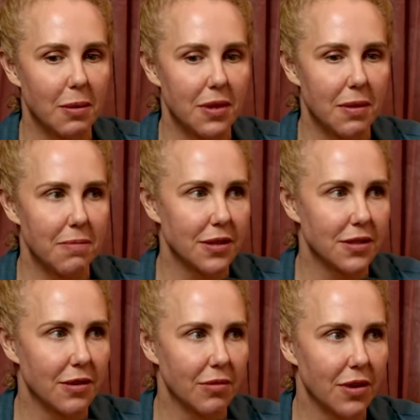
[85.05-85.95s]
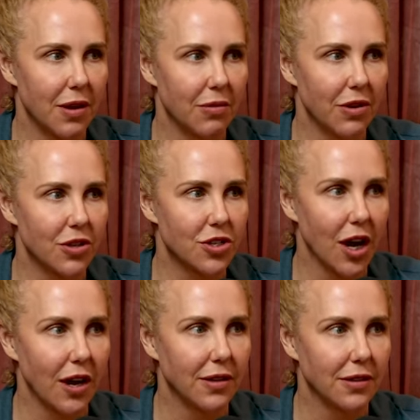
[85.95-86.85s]
Maybe mm-hmm. they missed it when they Maybe. were a
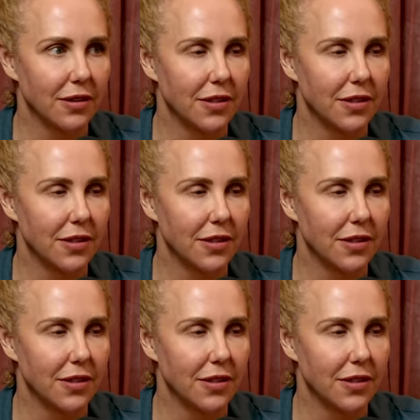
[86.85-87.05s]
child